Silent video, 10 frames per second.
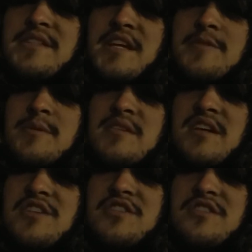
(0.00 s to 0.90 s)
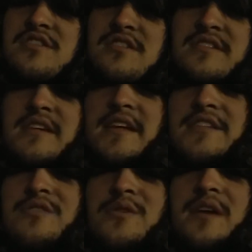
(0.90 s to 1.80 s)
expectations, cause I
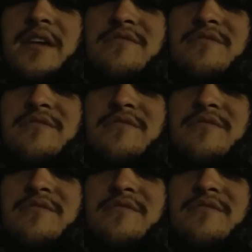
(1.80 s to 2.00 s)
guess I would have gotten